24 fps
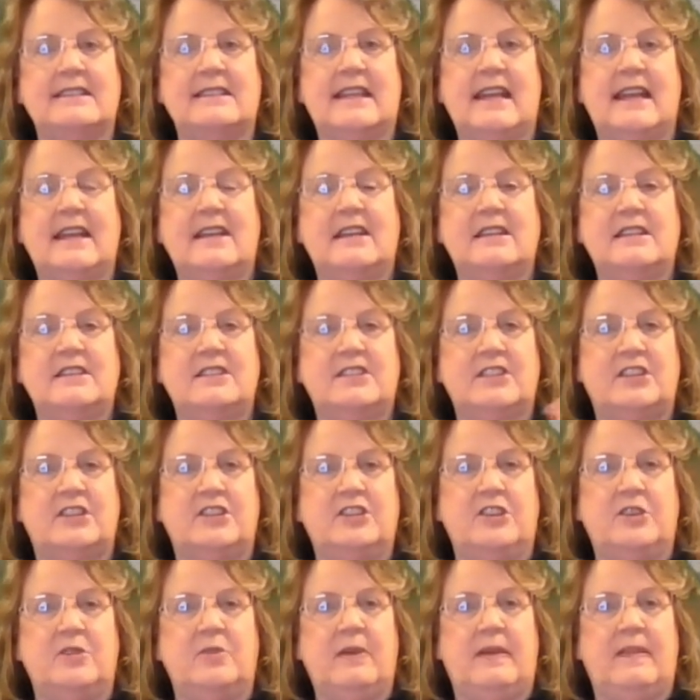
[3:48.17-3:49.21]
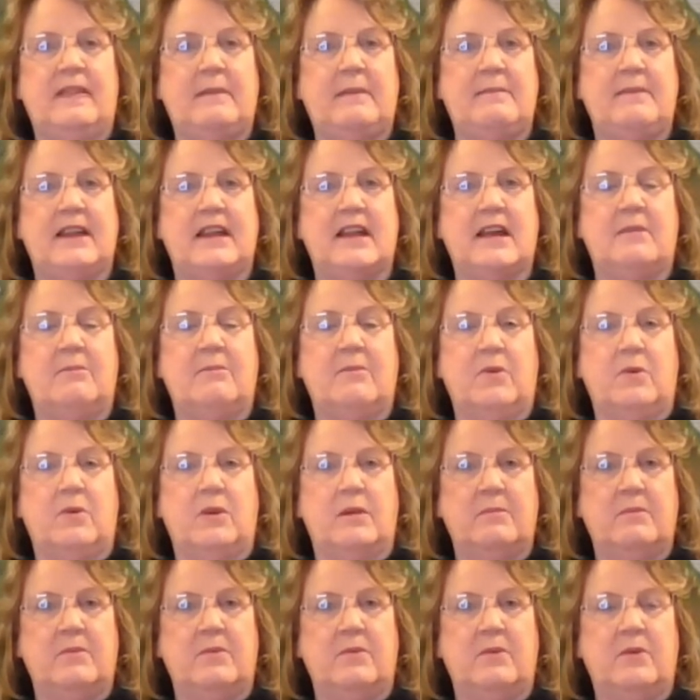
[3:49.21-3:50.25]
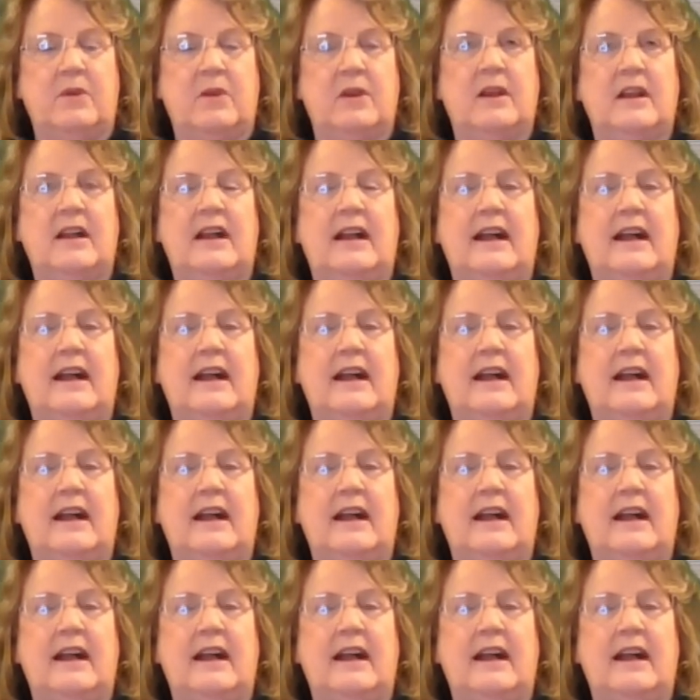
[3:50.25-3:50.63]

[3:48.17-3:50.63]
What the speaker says: they continue and they become more and more